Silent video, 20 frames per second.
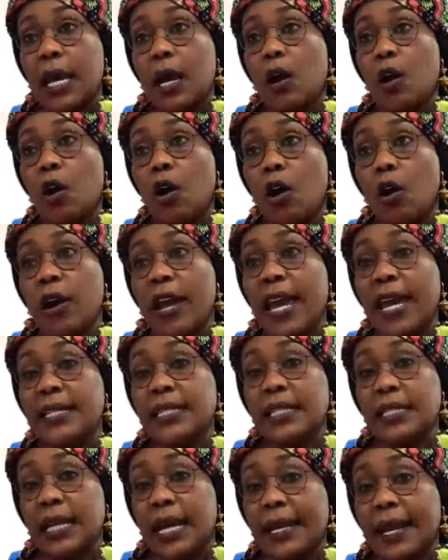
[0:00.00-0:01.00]
or
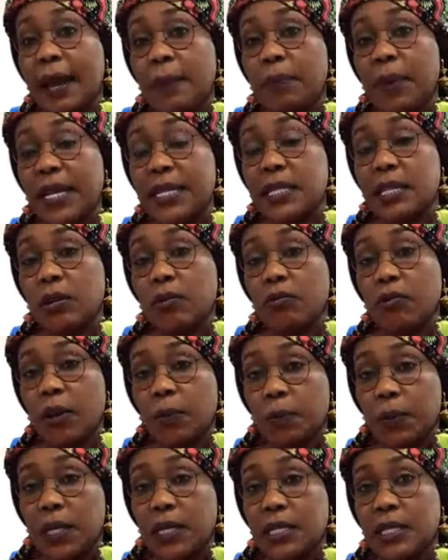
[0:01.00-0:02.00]
aiding and abetting
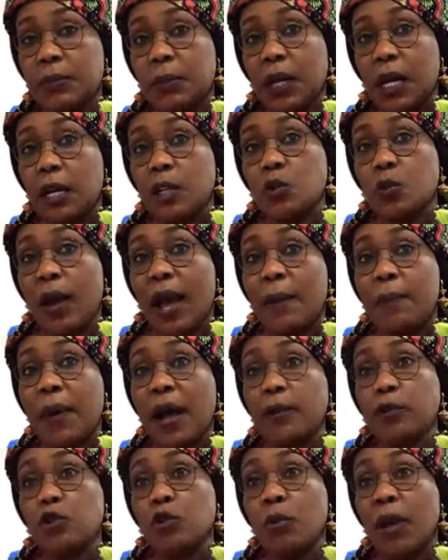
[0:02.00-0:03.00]
rapist, because we are
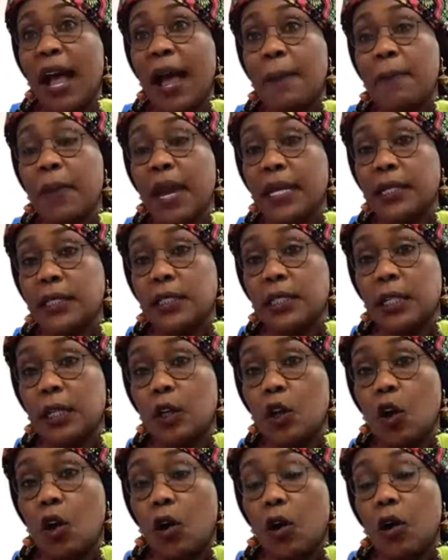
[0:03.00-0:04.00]
about to amend the
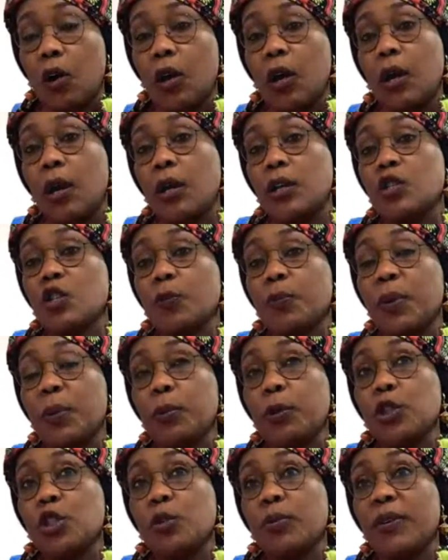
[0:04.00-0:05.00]
law, so people
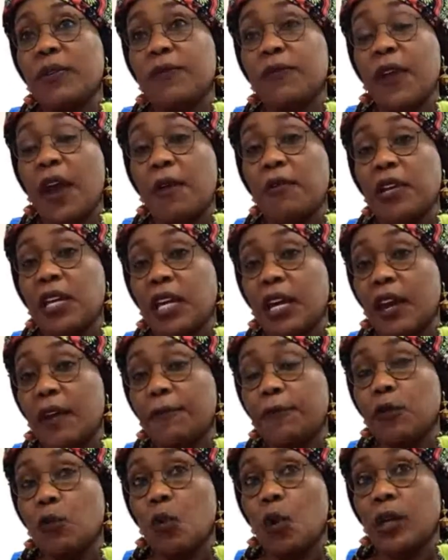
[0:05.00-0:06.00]
should be very
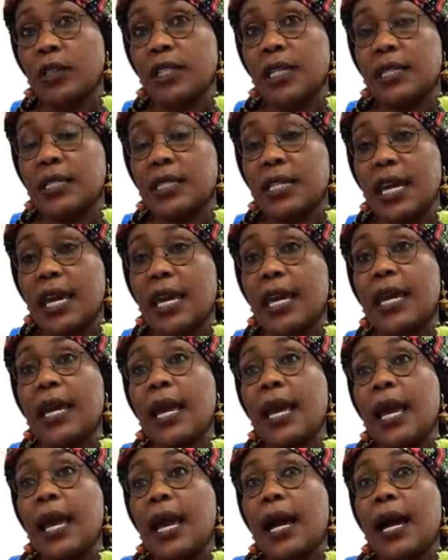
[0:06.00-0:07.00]
careful what they say.
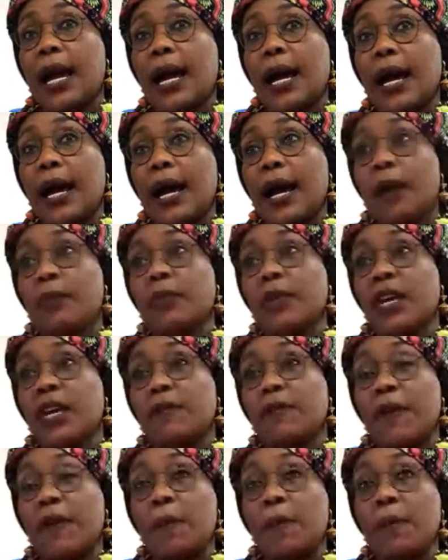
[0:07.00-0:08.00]
If
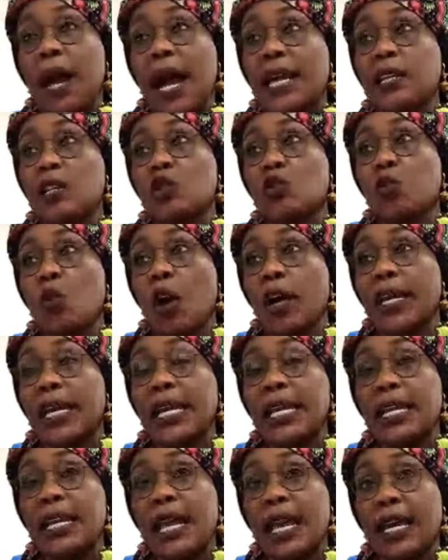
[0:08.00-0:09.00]
a man is
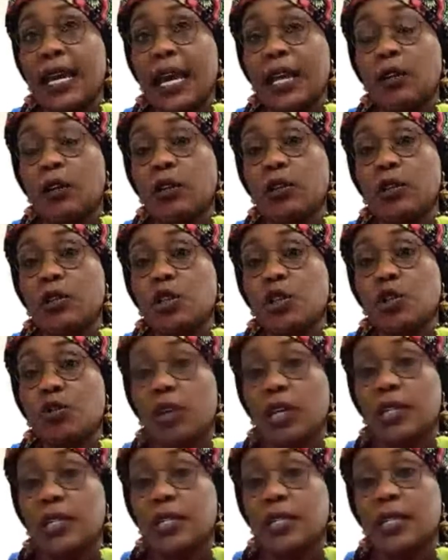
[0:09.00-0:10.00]
walking naked on the
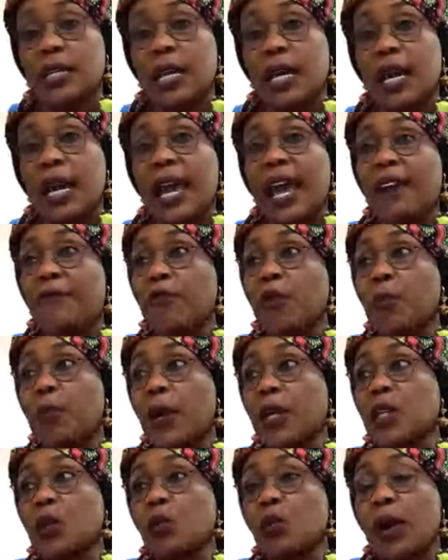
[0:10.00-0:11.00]
streets,
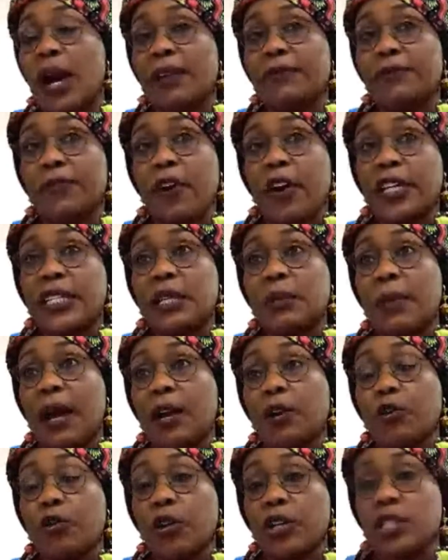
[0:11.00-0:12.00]
everybody will avoid him and
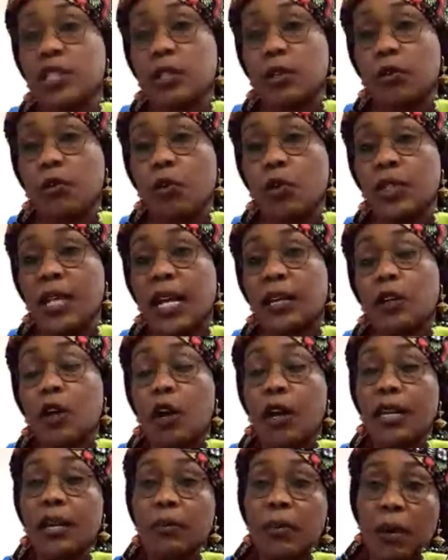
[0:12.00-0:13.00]
cross the road and
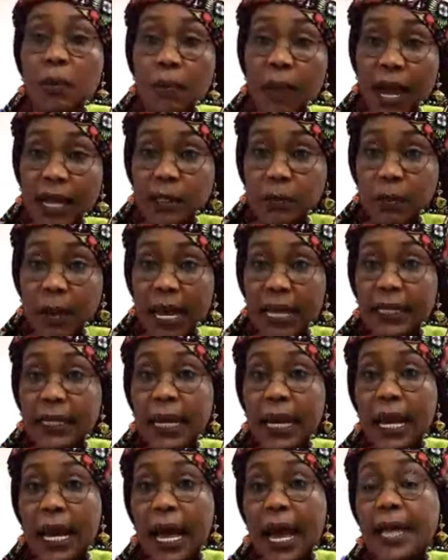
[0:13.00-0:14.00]
call him a madman,
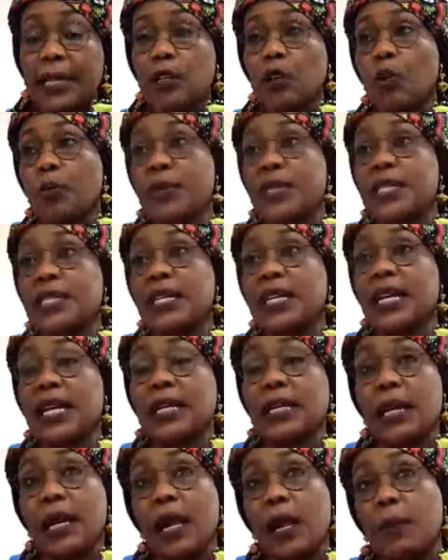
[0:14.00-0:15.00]
and they will be
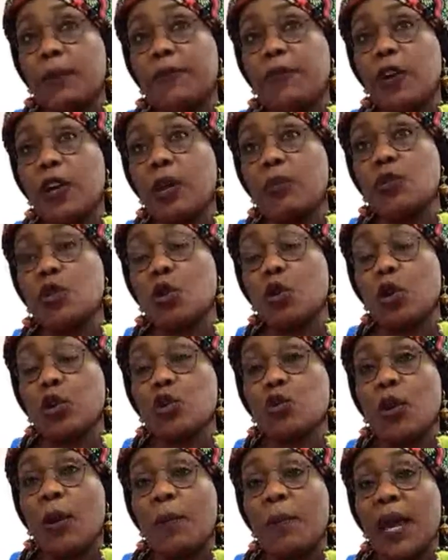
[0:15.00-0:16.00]
seeking help for him to go
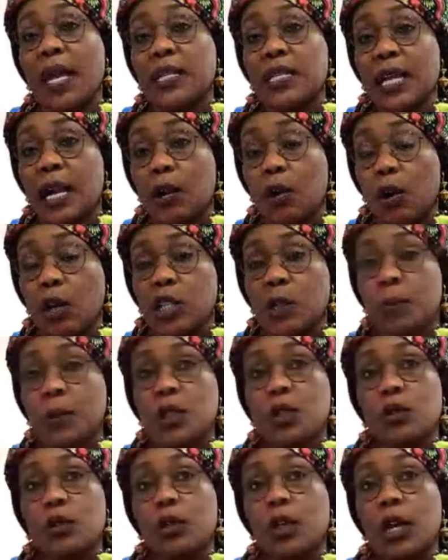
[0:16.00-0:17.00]
to a mental
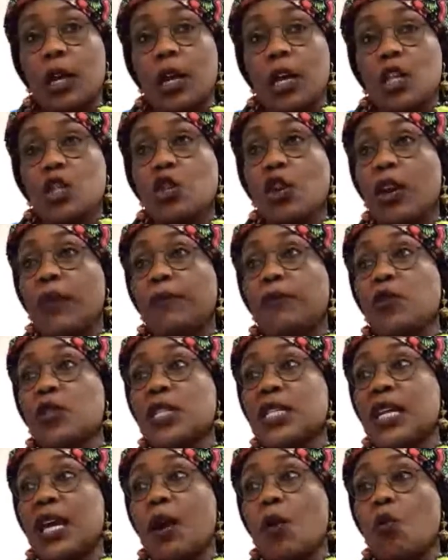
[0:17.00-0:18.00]
hospital. So if you
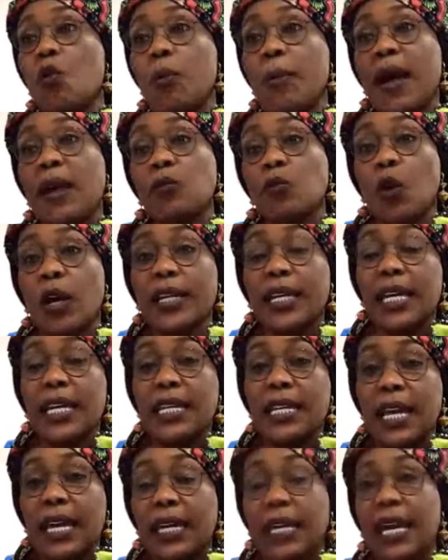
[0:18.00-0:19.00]
see a woman walking
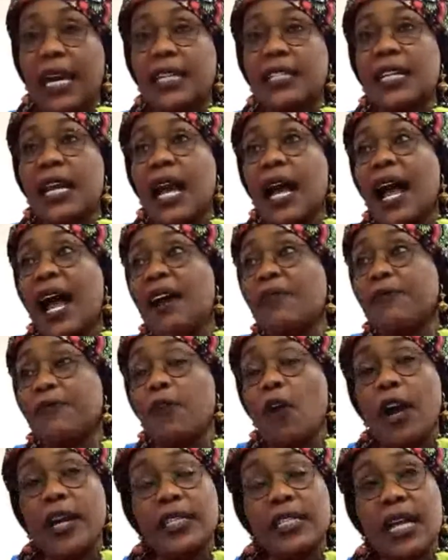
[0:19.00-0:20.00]
naked,
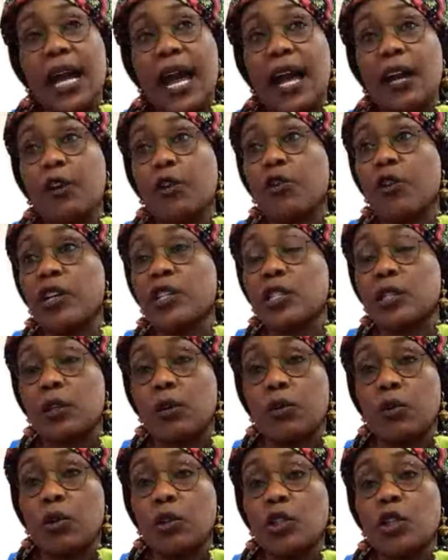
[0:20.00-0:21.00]
avoid her, cross the
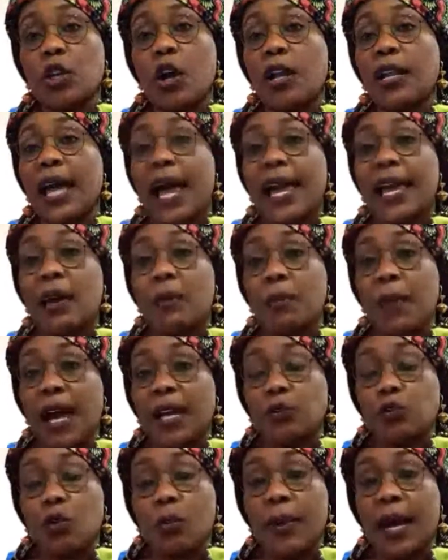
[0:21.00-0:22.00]
road, call her a mad
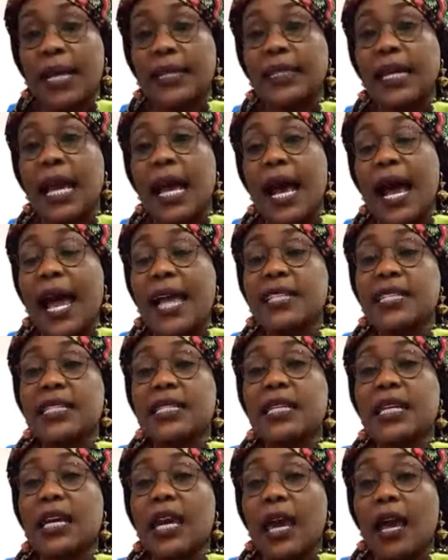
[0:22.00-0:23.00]
woman, and
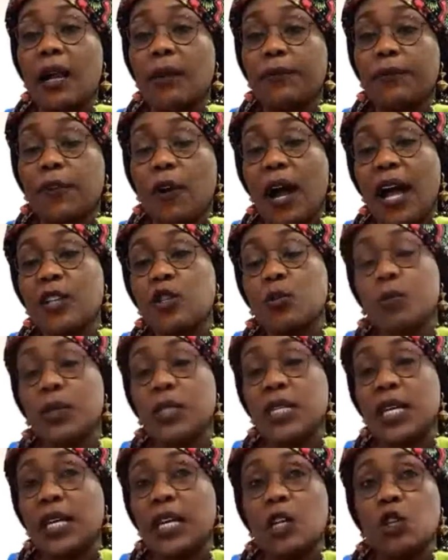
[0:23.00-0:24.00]
seek help for her to be
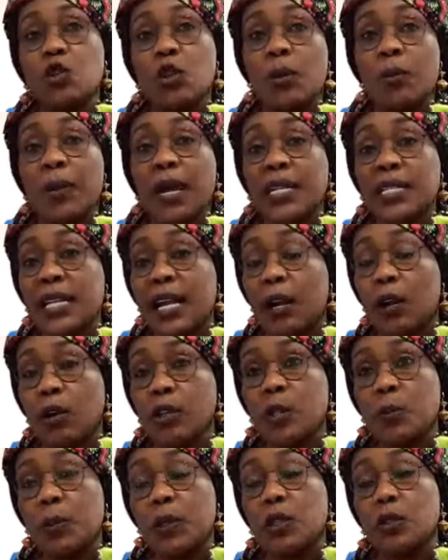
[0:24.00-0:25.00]
taken to a mental
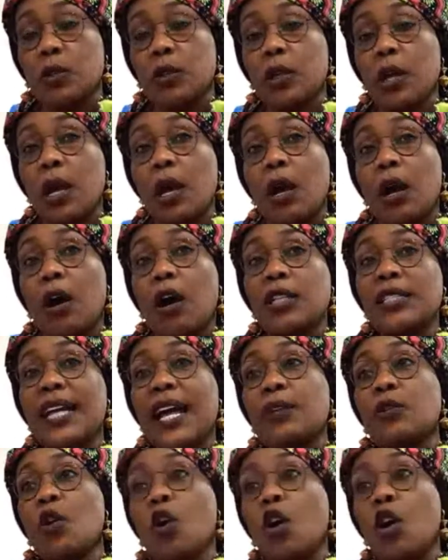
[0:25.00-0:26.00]
hospital. Under
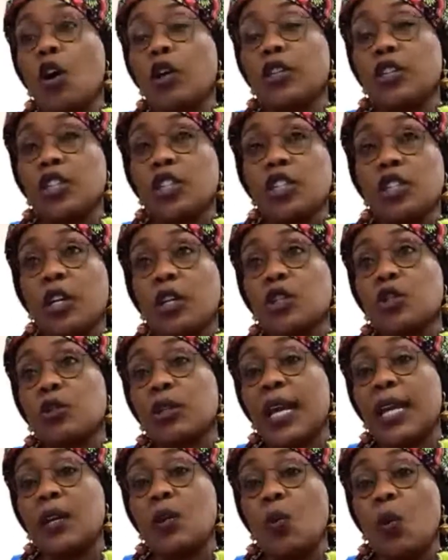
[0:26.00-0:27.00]
no condition should
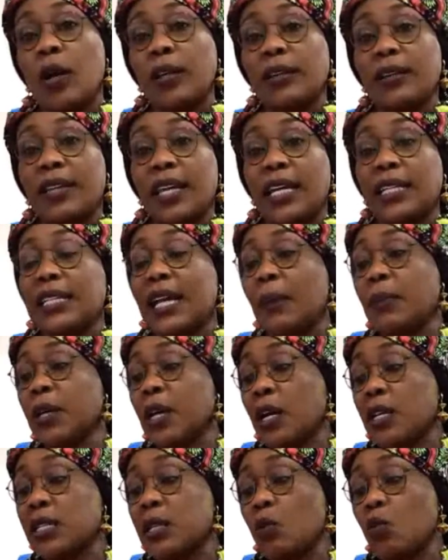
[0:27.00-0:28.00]
anyone think that
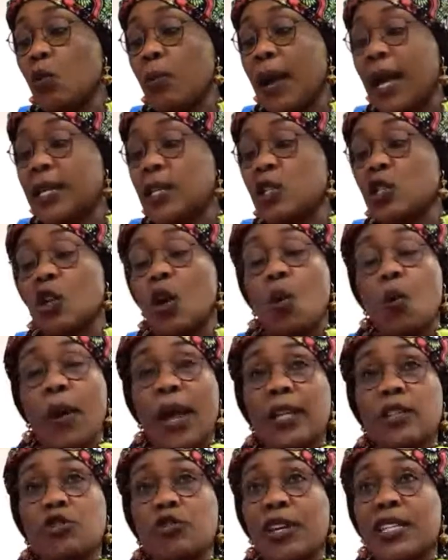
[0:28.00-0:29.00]
because a woman is not well
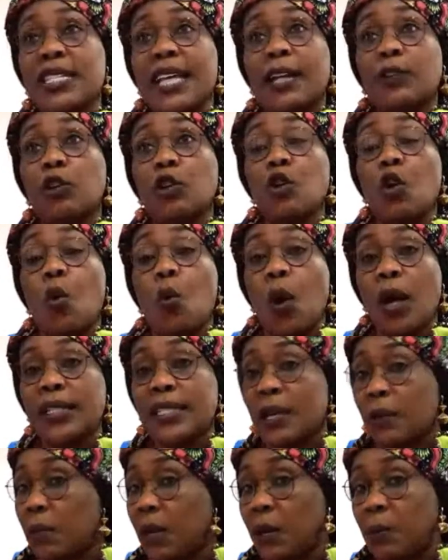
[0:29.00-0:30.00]
dressed, I don't know what
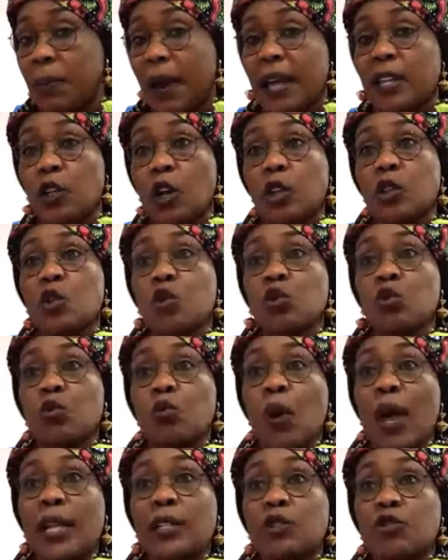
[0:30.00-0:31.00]
they mean by not
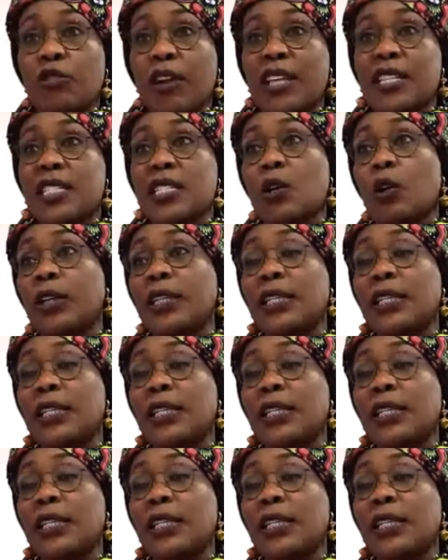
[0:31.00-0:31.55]
well dressed or